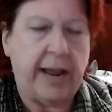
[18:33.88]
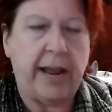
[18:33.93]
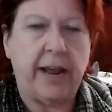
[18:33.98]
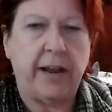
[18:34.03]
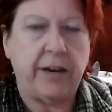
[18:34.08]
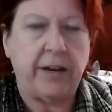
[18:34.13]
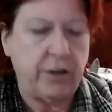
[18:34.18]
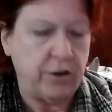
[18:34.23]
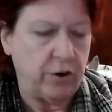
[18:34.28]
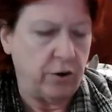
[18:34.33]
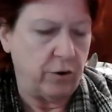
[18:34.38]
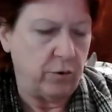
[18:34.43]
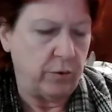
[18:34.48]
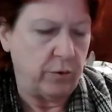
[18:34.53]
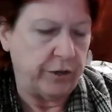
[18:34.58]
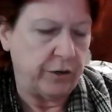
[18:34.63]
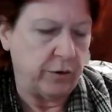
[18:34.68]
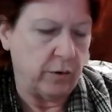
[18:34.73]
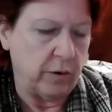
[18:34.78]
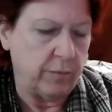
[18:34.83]
And you know,
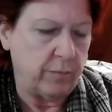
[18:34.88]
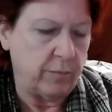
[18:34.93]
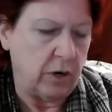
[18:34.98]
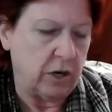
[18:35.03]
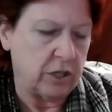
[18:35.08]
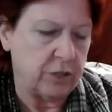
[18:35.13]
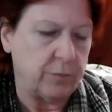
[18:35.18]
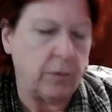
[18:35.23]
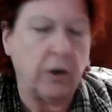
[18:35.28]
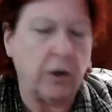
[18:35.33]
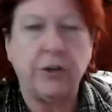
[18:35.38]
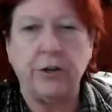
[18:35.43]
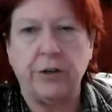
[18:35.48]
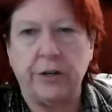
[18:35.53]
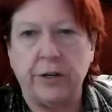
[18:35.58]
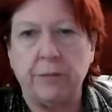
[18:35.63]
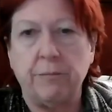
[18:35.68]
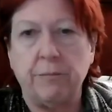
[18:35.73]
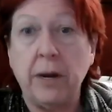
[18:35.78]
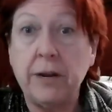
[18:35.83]
when you go on Poshmark, you
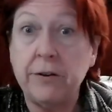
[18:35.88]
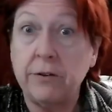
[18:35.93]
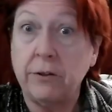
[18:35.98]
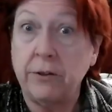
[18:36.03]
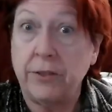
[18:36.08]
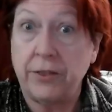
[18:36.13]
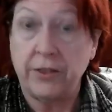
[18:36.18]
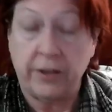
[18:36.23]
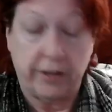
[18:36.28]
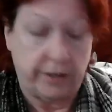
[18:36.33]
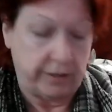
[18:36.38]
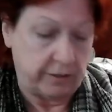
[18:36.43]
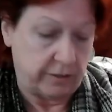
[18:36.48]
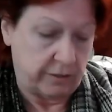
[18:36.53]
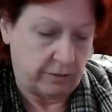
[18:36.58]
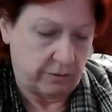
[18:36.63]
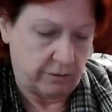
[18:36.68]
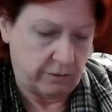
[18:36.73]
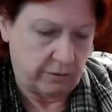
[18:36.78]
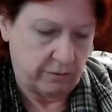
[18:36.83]
can bundle
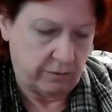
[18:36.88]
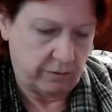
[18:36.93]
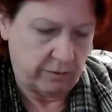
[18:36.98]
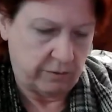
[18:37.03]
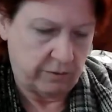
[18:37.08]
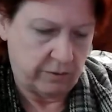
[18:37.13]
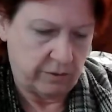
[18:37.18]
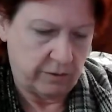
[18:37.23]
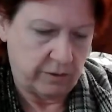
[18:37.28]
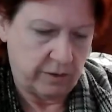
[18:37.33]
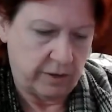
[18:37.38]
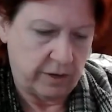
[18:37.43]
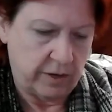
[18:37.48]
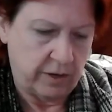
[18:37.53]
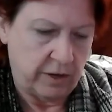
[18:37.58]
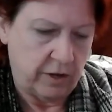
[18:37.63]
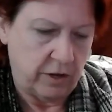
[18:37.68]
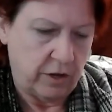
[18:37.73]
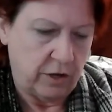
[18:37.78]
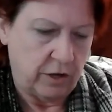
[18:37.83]
things.
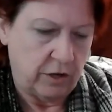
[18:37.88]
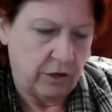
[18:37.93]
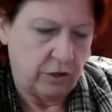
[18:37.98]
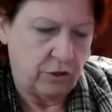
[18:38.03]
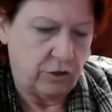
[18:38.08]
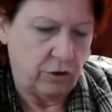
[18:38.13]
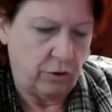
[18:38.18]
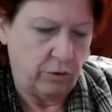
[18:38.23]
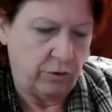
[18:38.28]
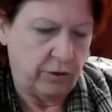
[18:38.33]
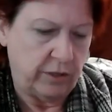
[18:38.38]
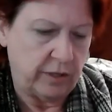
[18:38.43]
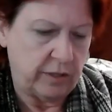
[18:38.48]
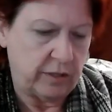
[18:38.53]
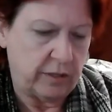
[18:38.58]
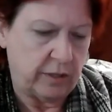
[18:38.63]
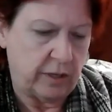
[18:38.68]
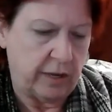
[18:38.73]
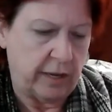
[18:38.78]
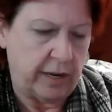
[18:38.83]
So
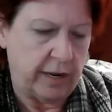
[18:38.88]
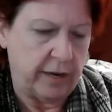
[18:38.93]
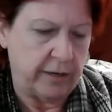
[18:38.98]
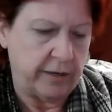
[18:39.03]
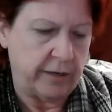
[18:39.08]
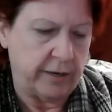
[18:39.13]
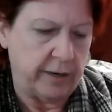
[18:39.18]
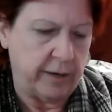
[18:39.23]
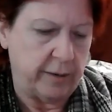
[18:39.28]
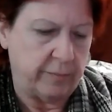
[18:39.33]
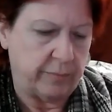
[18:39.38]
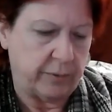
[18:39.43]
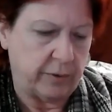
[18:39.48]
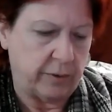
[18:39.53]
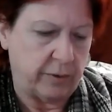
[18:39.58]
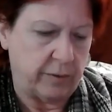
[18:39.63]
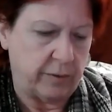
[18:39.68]
this ended up,